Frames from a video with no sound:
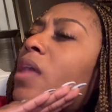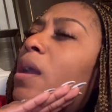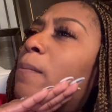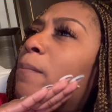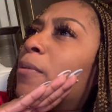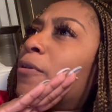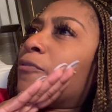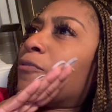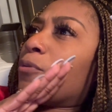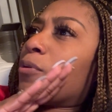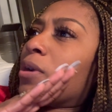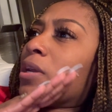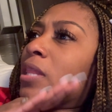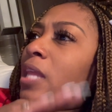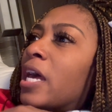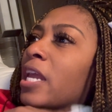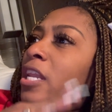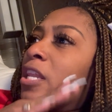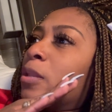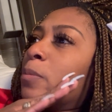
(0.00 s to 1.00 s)
before a
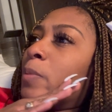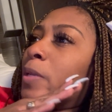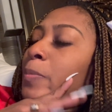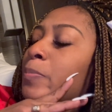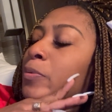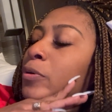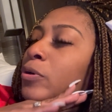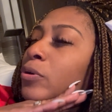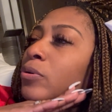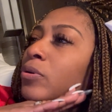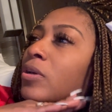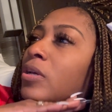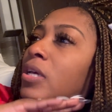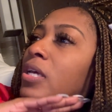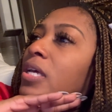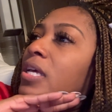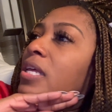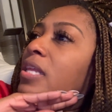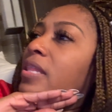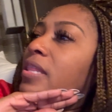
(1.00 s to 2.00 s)
lot of the people
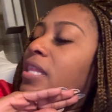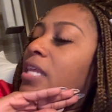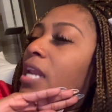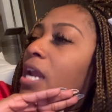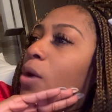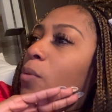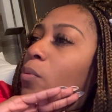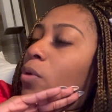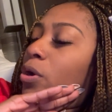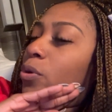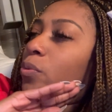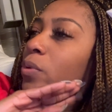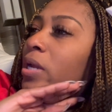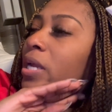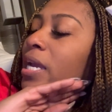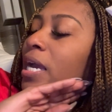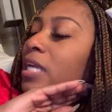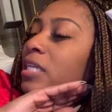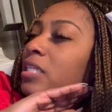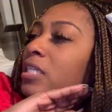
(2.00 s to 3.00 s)
that I work
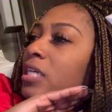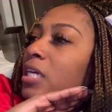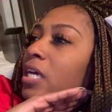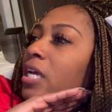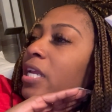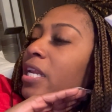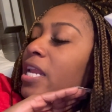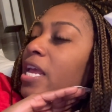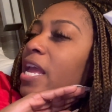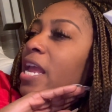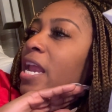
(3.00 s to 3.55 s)
with got done,